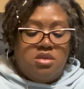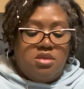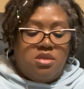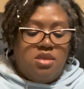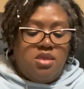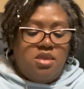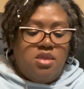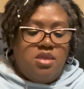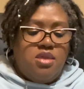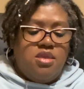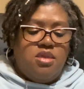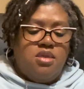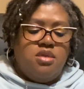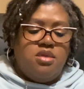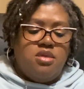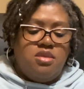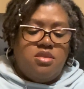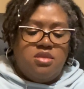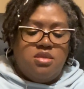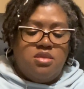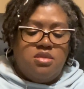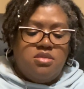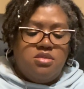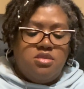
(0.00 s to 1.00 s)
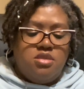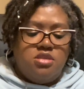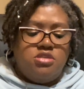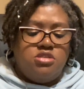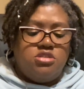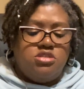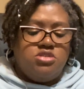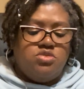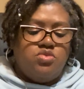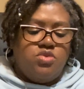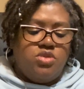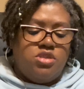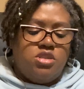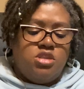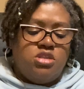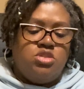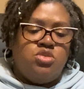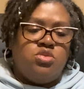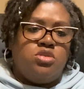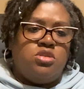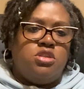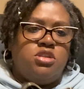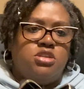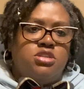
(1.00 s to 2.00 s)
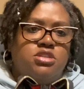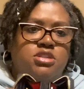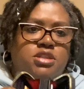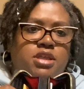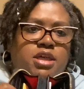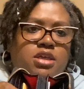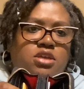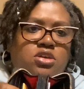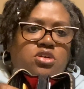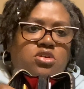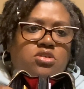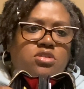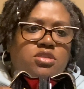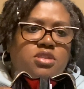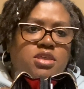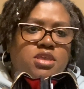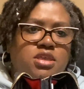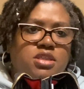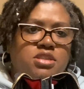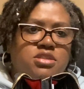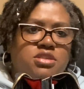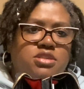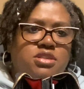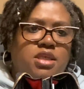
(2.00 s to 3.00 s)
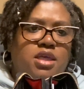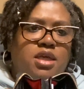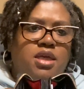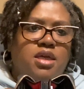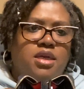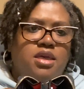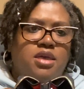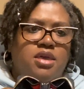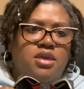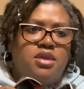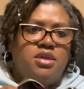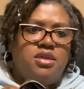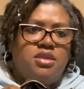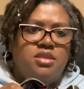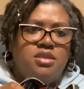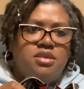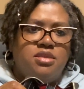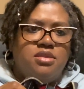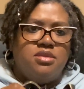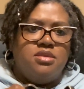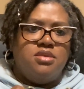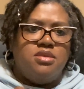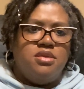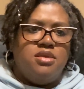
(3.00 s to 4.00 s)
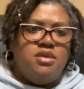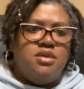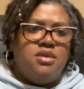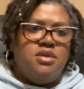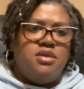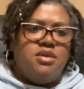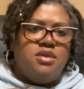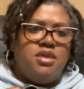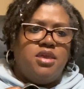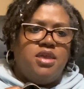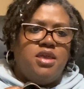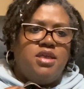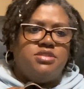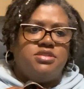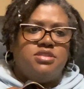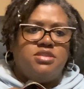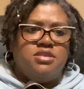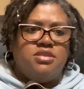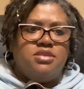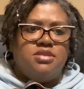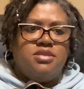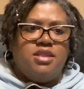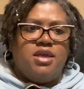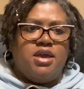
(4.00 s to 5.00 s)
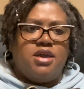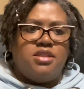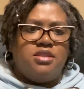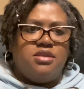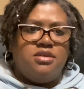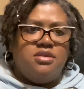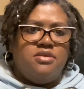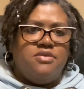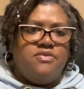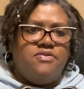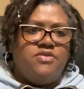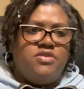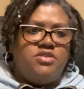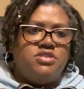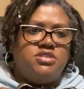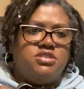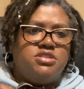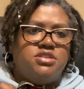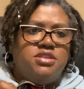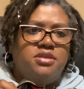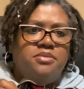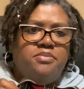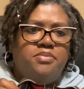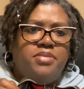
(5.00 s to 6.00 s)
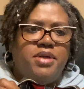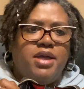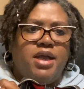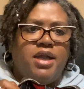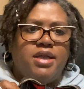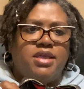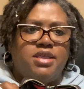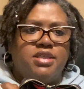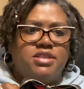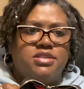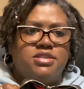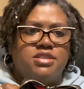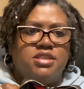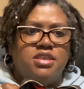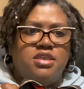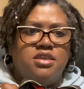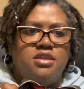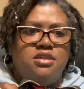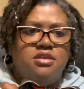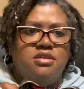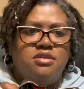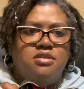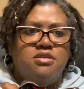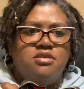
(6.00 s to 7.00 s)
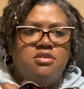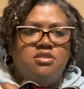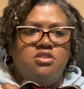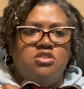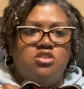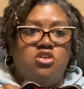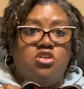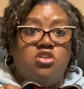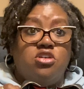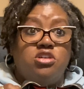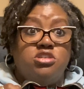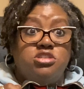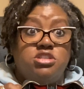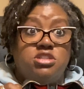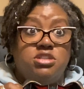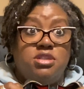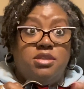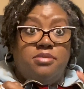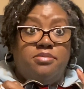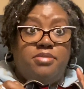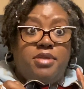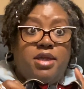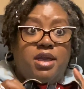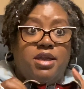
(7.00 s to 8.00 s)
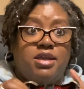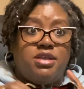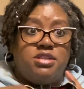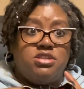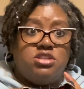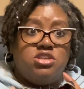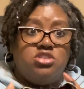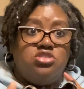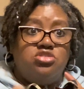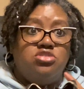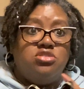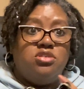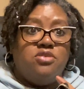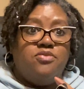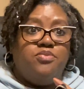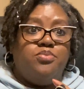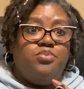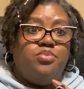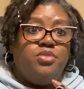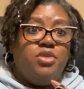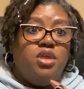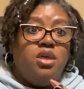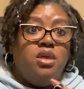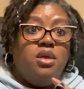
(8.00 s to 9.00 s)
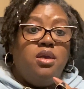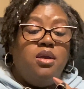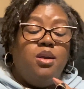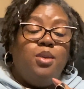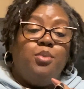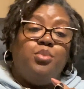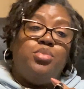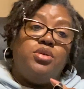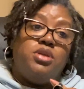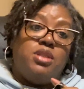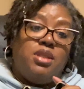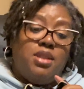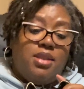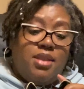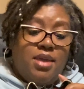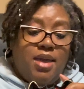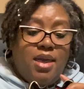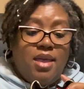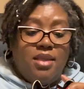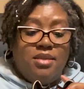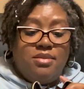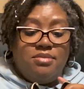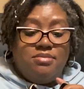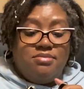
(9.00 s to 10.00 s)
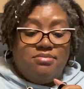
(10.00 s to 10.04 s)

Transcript: And this is what this one looks like on the inside. It has a lot of slip pockets here, large slip pockets. So you could put a lot